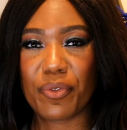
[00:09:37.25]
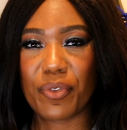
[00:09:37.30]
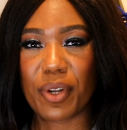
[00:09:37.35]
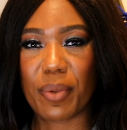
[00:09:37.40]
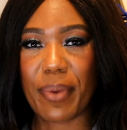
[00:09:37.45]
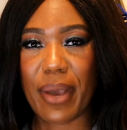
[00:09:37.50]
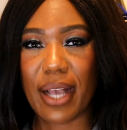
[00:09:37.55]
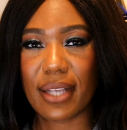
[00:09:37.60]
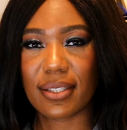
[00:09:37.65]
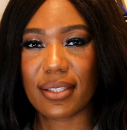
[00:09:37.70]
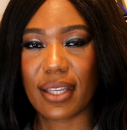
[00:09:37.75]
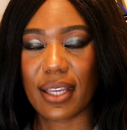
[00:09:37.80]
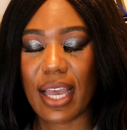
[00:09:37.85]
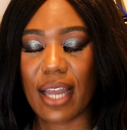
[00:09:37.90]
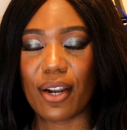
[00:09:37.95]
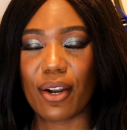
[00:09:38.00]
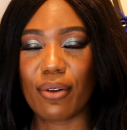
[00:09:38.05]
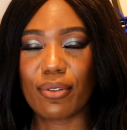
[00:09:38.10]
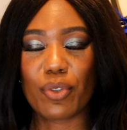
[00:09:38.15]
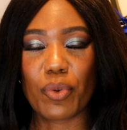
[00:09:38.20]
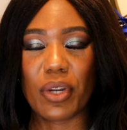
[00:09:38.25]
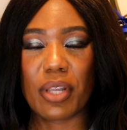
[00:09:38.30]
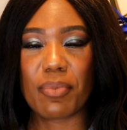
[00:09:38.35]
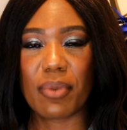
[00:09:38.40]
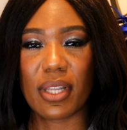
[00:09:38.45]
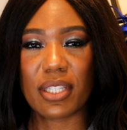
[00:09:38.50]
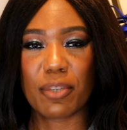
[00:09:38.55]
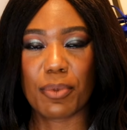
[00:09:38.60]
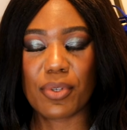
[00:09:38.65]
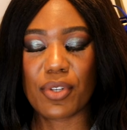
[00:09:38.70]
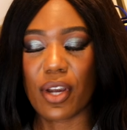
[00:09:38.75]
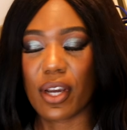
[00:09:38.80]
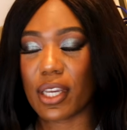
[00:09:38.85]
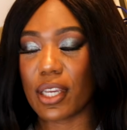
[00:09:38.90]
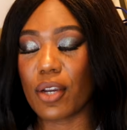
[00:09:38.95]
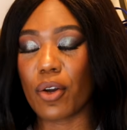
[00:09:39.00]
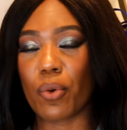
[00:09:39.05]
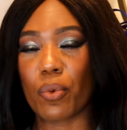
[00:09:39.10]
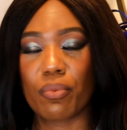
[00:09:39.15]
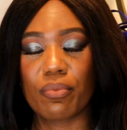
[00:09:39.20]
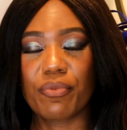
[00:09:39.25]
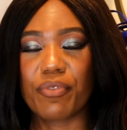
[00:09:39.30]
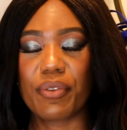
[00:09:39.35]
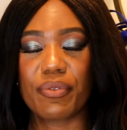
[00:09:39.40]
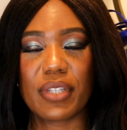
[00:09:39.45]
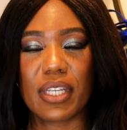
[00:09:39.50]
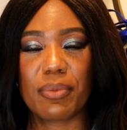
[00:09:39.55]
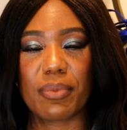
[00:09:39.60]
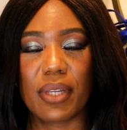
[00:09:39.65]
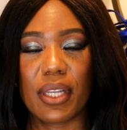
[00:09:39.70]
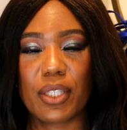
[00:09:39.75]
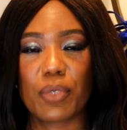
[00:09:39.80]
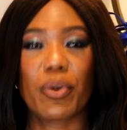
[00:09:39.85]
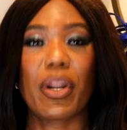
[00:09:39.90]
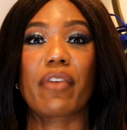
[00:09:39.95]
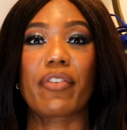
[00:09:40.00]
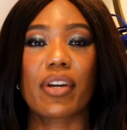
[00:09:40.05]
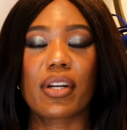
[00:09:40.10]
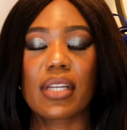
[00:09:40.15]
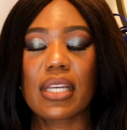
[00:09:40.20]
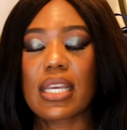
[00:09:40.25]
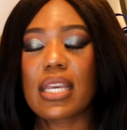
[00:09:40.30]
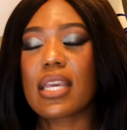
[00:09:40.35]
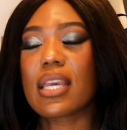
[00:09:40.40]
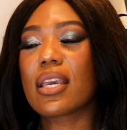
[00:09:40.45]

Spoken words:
for the past 20 minutes I've been talking, or 15 minutes, whatever.